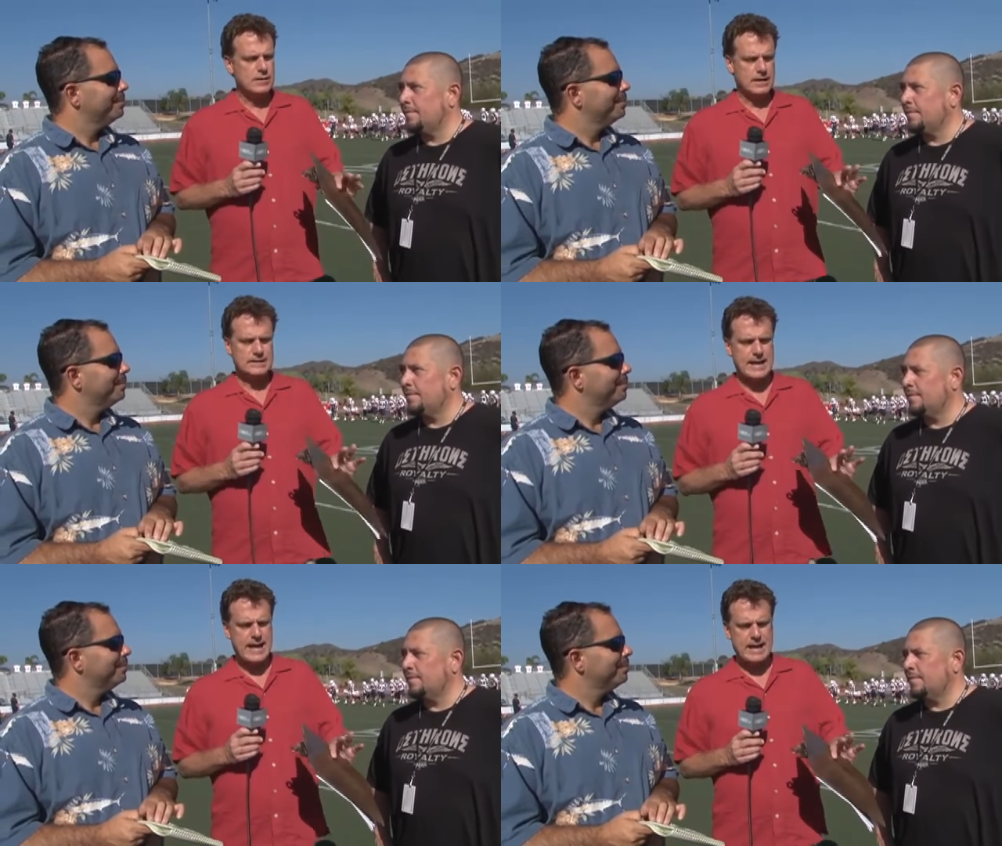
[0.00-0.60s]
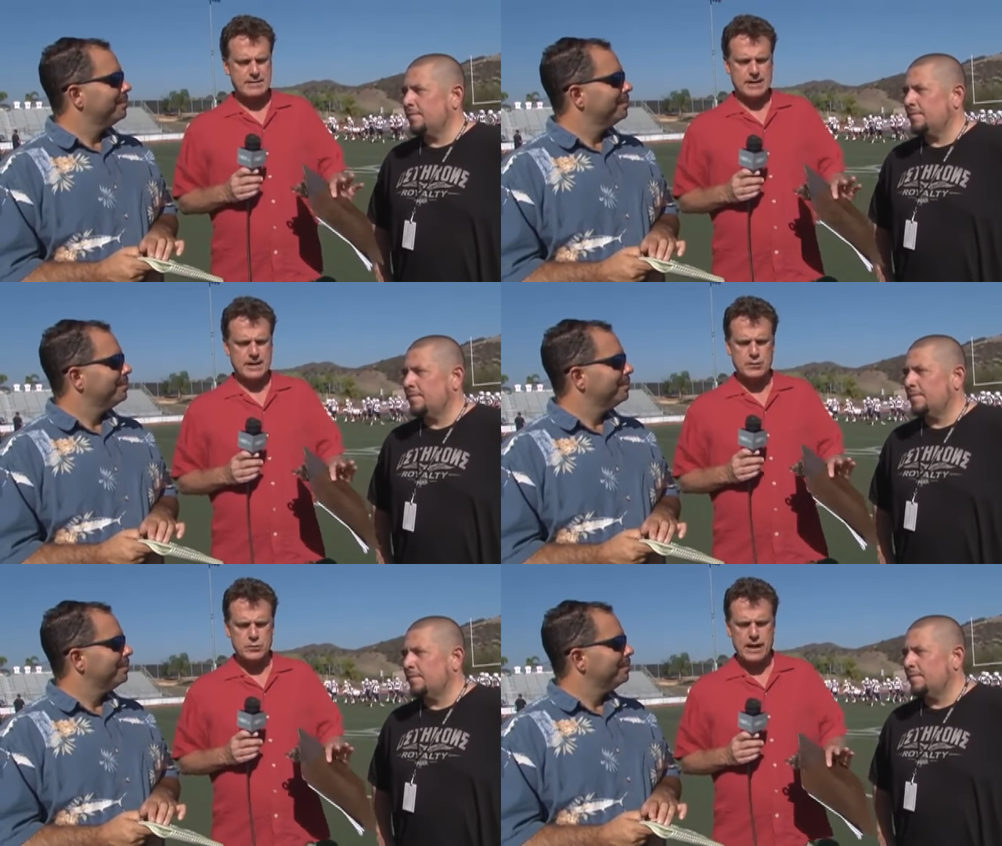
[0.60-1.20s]
Speaker 1: Uh, Dan, uh,
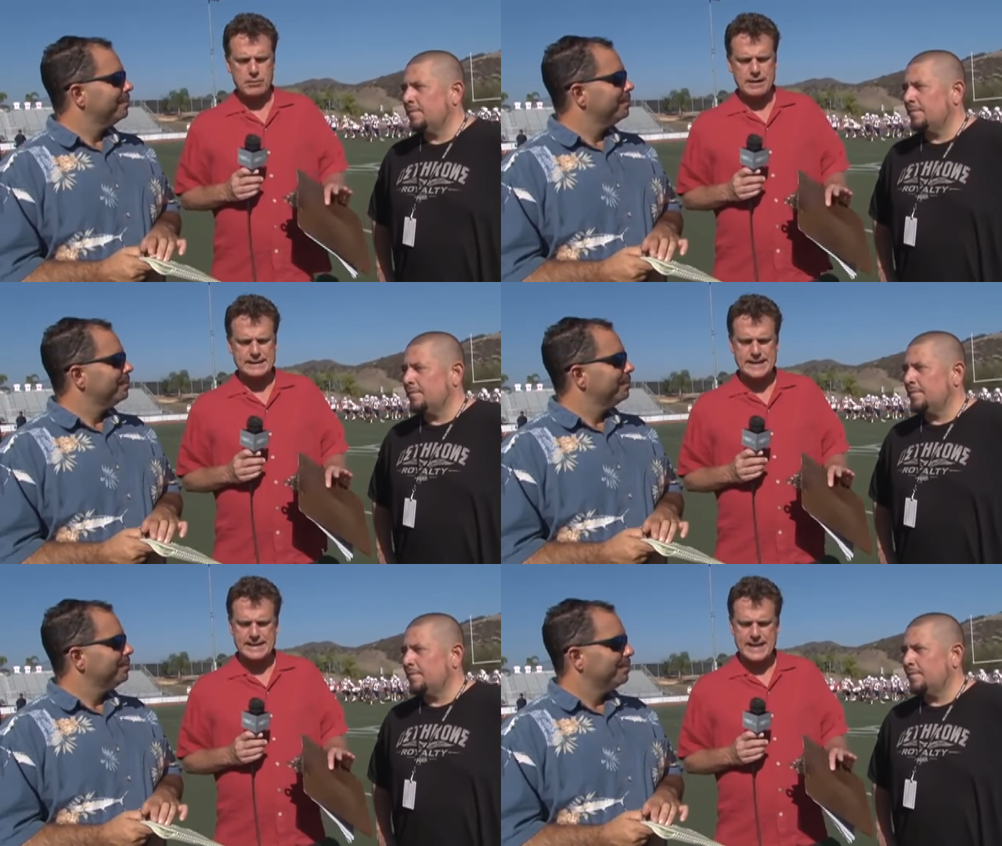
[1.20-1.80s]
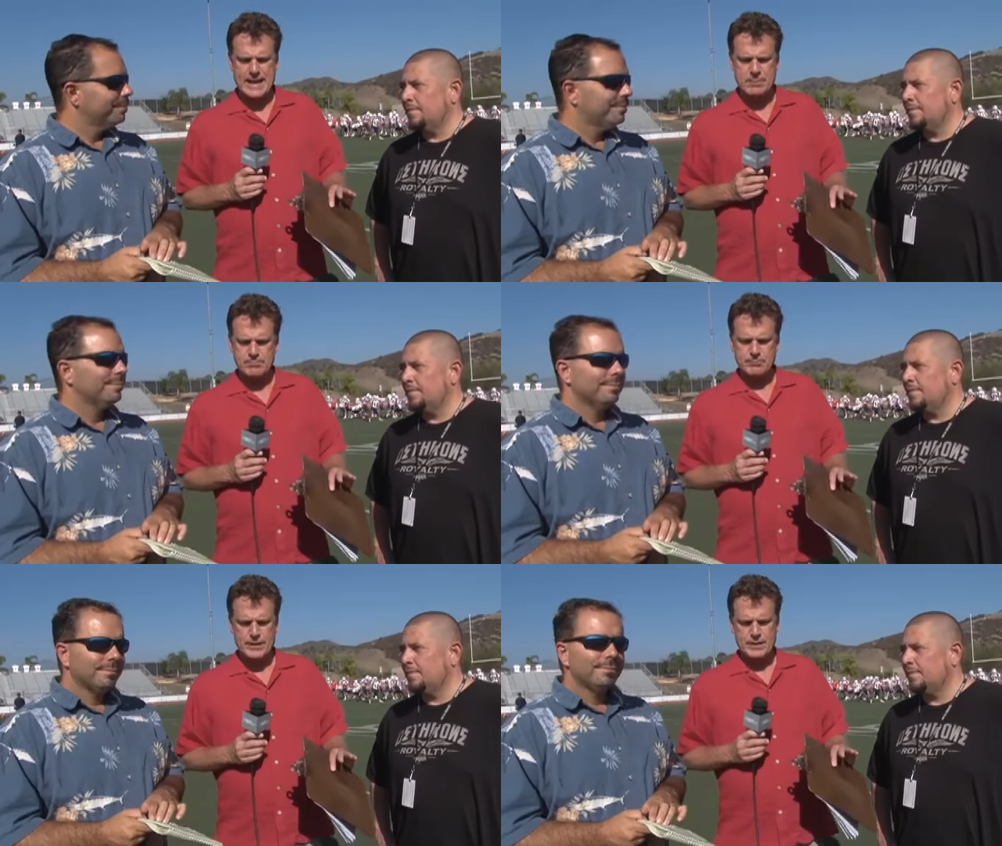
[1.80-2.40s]
you and I were at that game
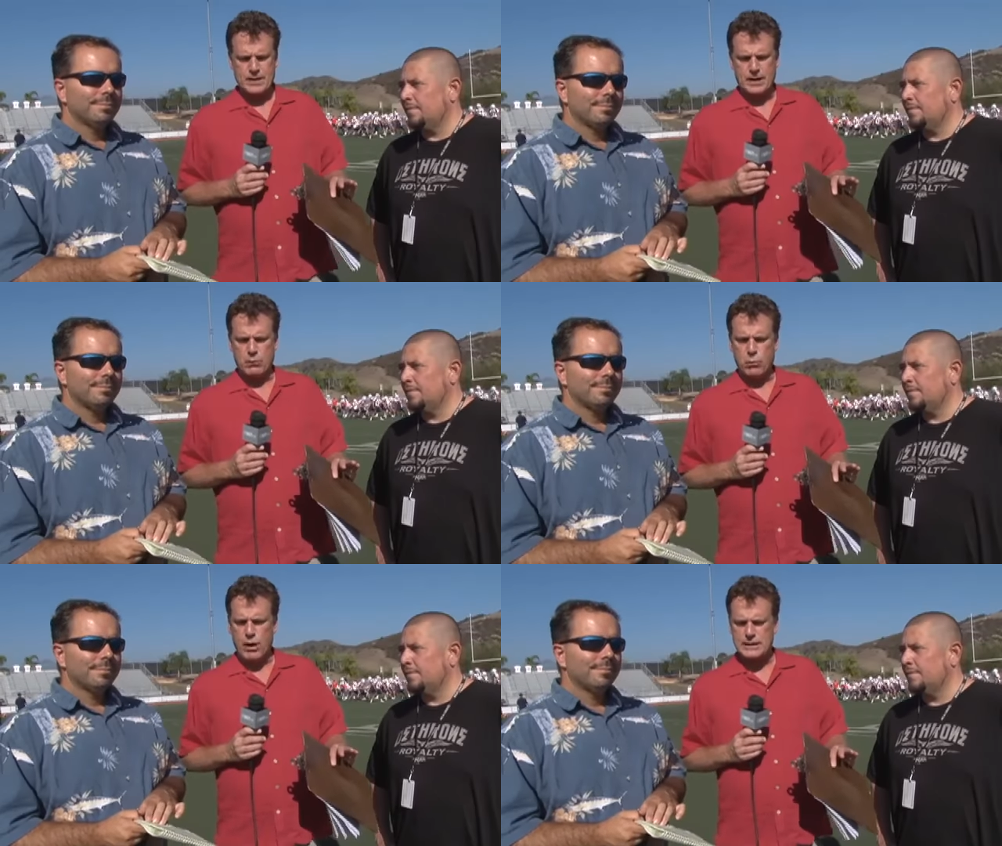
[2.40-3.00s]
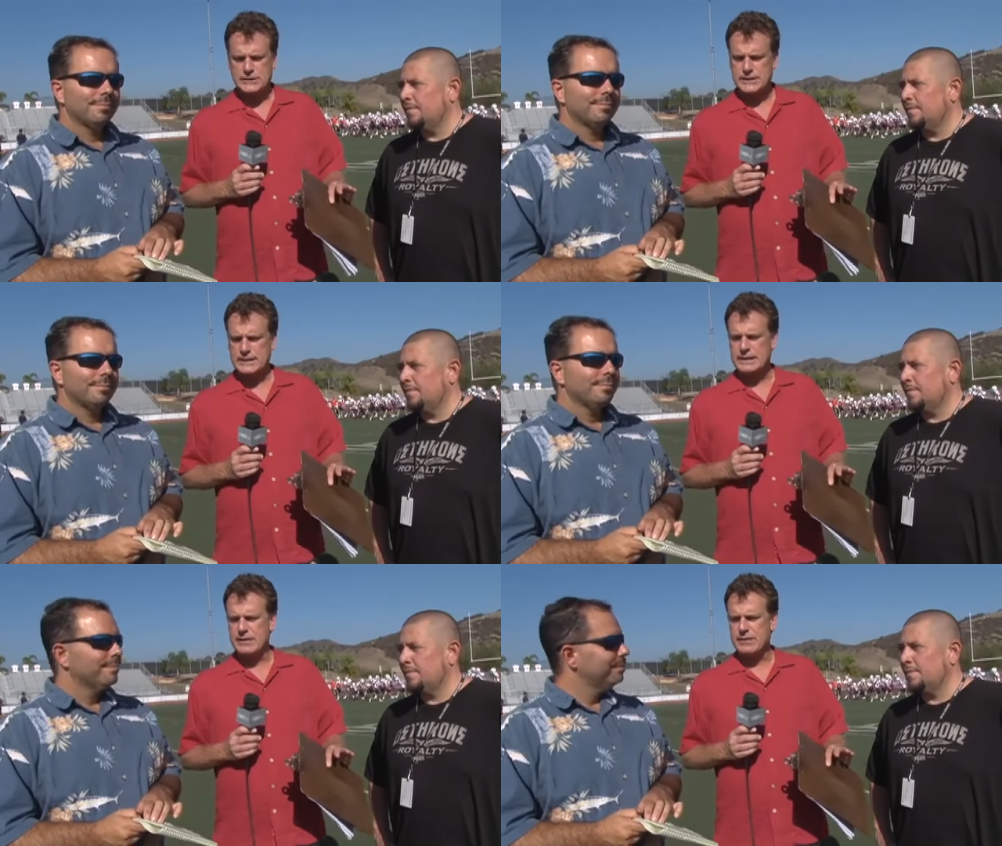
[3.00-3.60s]
uh,
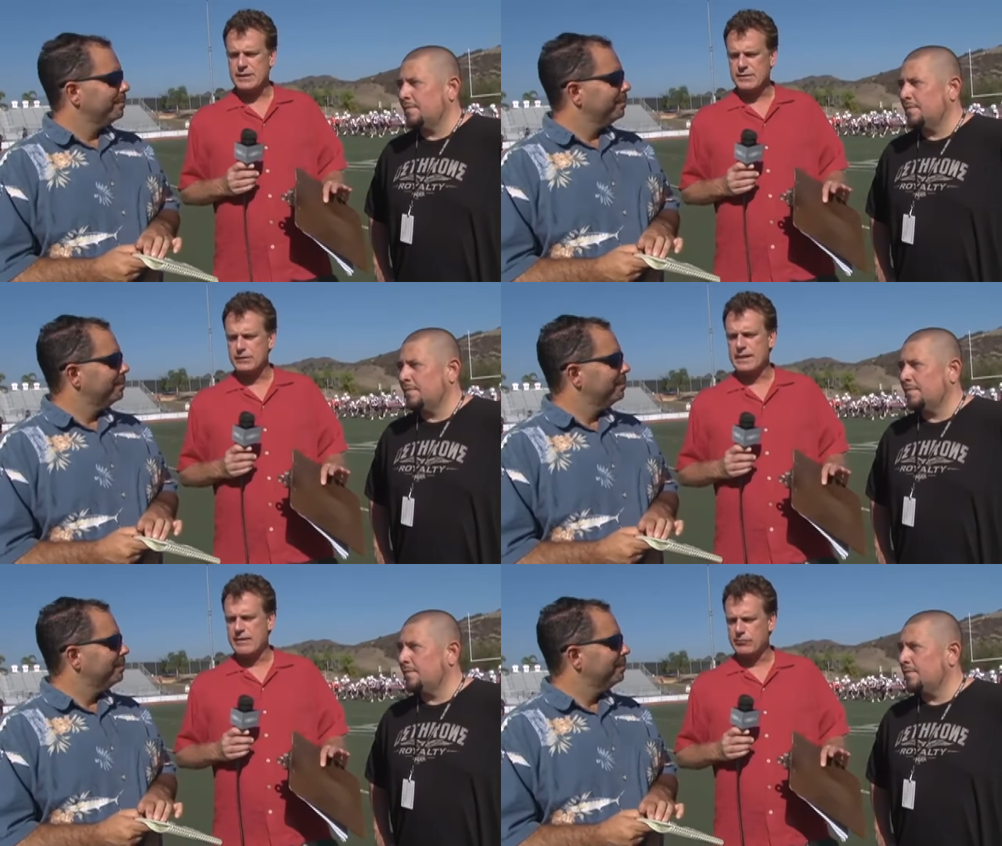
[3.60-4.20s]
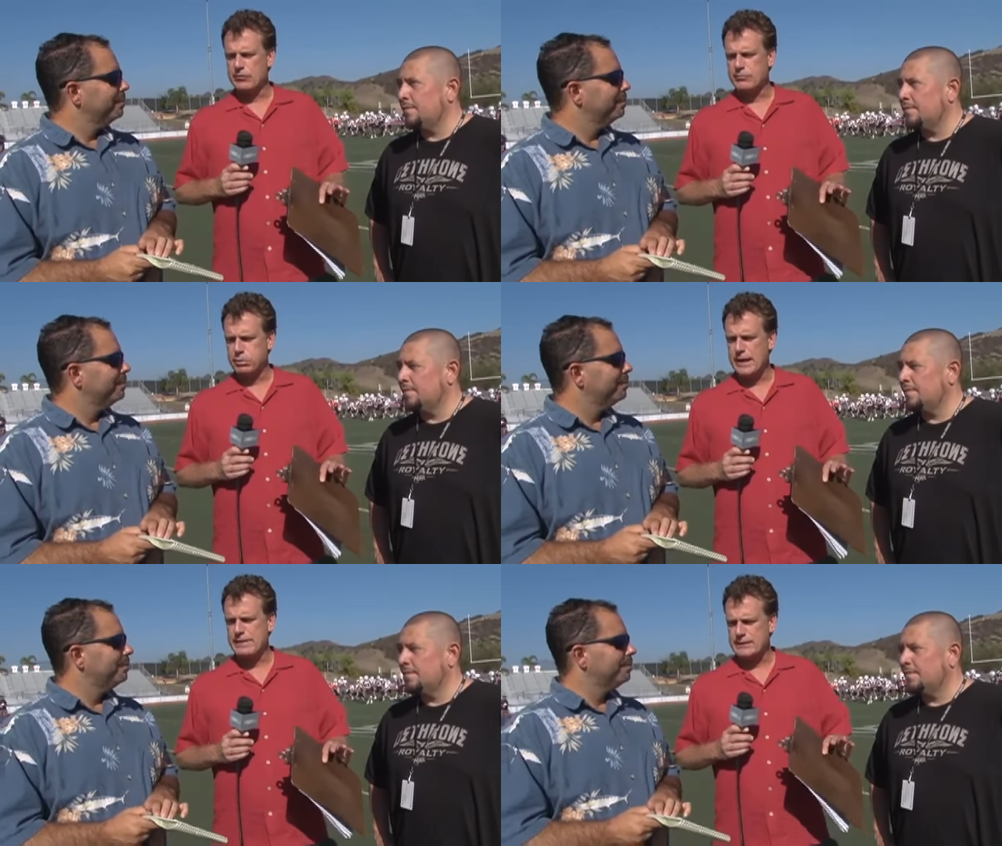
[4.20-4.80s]
watching the, the level of
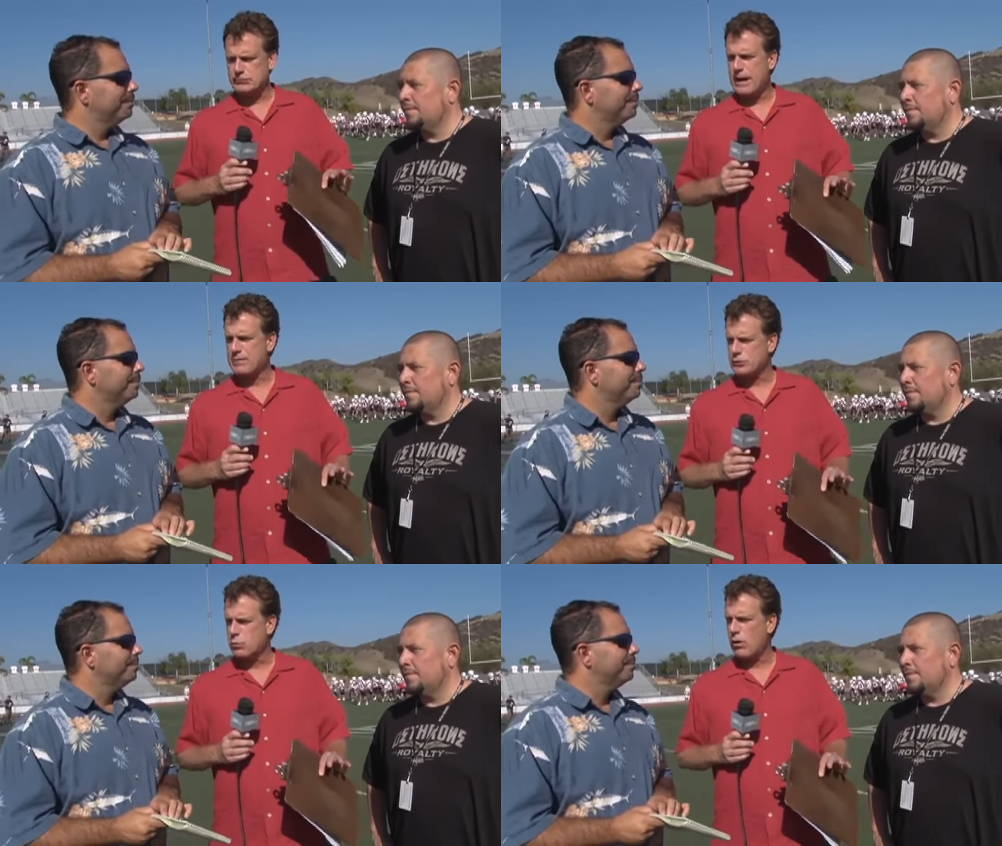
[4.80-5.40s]
play that Travis